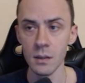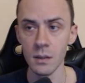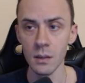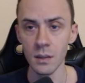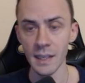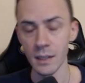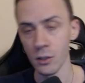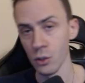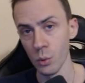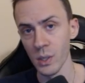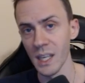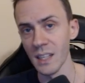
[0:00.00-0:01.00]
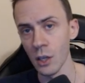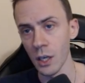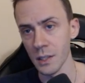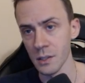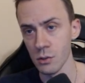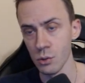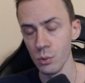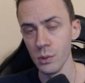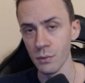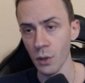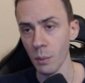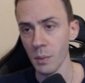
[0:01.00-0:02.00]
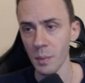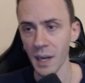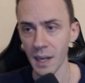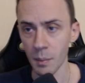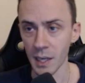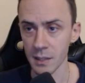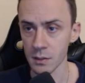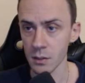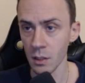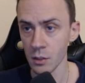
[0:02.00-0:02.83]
like you cannot do it from the MetaMask.